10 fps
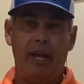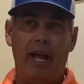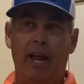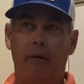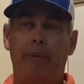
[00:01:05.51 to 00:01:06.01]

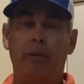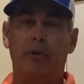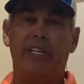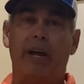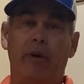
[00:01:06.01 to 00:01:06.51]
And people
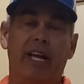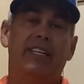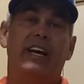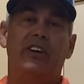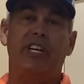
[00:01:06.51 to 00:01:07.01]
say, well, that
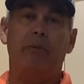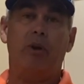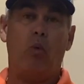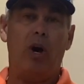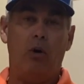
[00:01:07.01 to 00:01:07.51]
tells him to
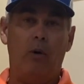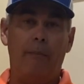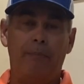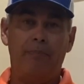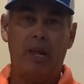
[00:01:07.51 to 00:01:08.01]
whoa.
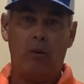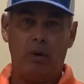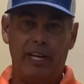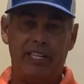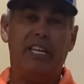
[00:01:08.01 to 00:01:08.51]
Well,
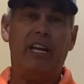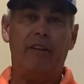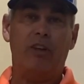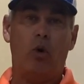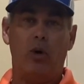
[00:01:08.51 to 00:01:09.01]
let's see
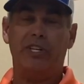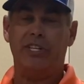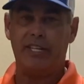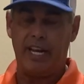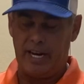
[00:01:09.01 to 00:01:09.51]
if the horse
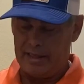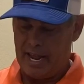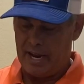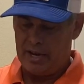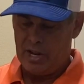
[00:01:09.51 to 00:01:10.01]
is getting
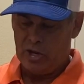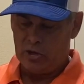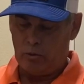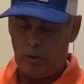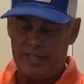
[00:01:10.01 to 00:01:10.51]
that.
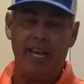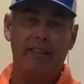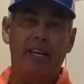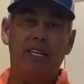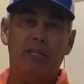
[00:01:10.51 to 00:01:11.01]
So if we take
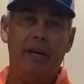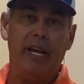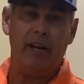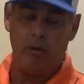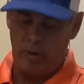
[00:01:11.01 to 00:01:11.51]
this
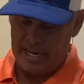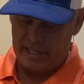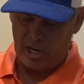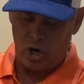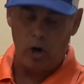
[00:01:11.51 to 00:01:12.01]
bit and we take
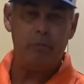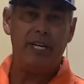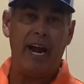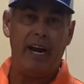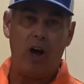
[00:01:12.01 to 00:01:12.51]
the curb
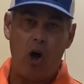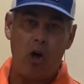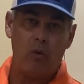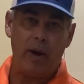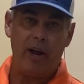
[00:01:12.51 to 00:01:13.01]
chain
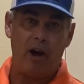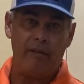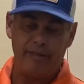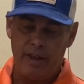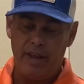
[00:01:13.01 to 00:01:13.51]
all the way
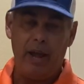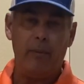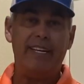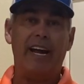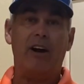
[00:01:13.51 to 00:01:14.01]
off, and
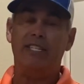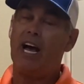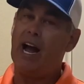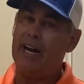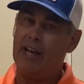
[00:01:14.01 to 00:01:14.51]
we take our
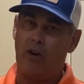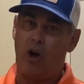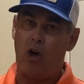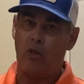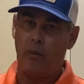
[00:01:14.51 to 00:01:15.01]
tie down
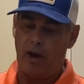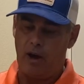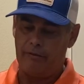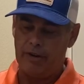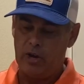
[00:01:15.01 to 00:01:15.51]
all the way
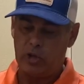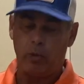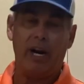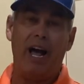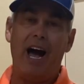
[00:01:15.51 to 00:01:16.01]
off, so
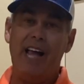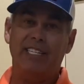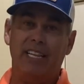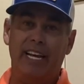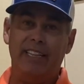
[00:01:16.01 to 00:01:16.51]
we're going to
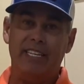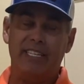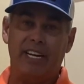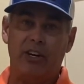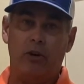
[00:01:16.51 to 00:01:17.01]
isolate this
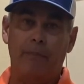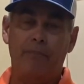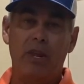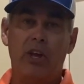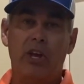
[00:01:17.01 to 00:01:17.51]
signal.
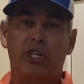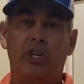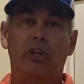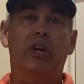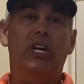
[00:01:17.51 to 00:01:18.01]
So
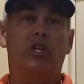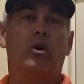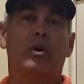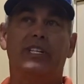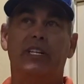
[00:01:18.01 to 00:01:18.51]
you get your
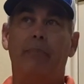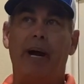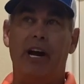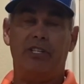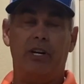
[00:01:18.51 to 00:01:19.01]
horse in the
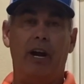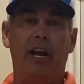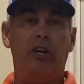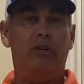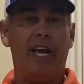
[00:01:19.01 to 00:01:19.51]
pasture
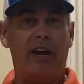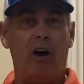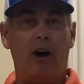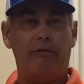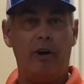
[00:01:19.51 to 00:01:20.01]
and you take
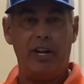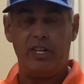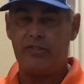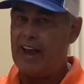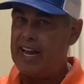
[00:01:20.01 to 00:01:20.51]
off running
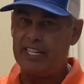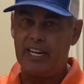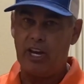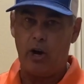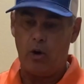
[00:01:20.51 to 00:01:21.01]
as fast as he
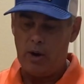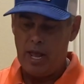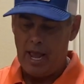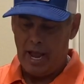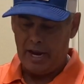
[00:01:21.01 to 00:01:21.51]
can go,
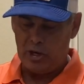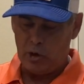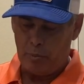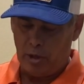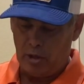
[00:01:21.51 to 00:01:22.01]
and then
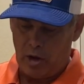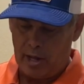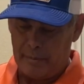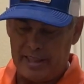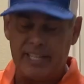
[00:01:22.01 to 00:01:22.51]
you pull on
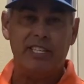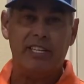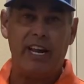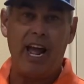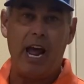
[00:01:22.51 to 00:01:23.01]
him, and this is
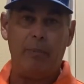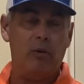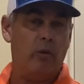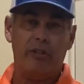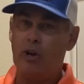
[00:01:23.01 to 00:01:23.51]
going to
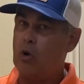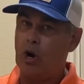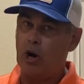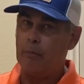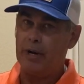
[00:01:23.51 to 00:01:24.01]
happen with no
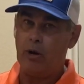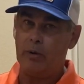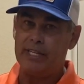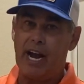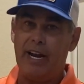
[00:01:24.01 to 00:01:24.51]
curb and no
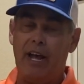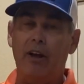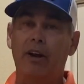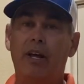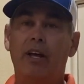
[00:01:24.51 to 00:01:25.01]
tie
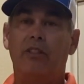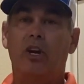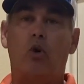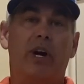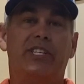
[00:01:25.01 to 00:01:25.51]
down. The
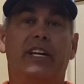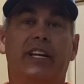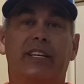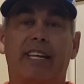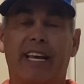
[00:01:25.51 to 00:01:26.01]
question
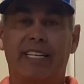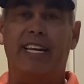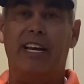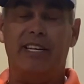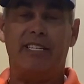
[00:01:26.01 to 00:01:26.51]
is he
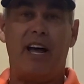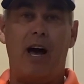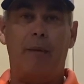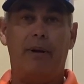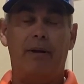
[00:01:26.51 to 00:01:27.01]
going to
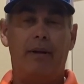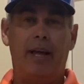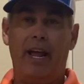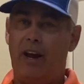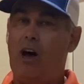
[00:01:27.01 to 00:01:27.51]
stop?
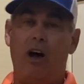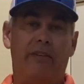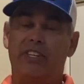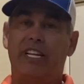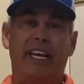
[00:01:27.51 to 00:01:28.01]
And
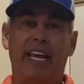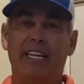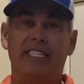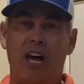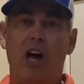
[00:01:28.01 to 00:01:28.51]
obviously
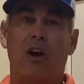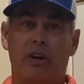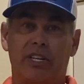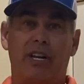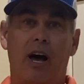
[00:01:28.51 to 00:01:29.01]
he's not going
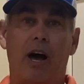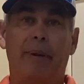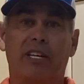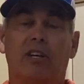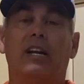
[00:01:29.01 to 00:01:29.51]
to stop.
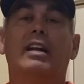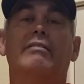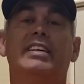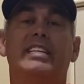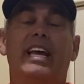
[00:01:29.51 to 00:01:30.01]
He's going to lift
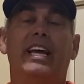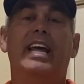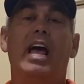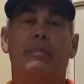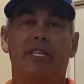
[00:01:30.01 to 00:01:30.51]
his head,
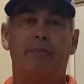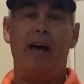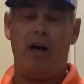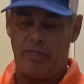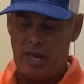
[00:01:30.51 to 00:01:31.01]
gap his
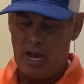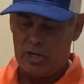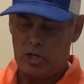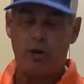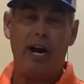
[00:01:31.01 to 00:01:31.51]
mouth
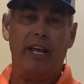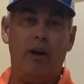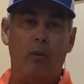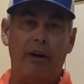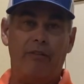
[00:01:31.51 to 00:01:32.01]
to try to get
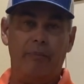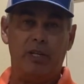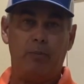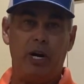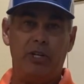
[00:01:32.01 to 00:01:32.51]
away from this
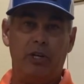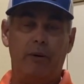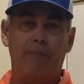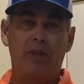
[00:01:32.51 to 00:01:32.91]
pressure.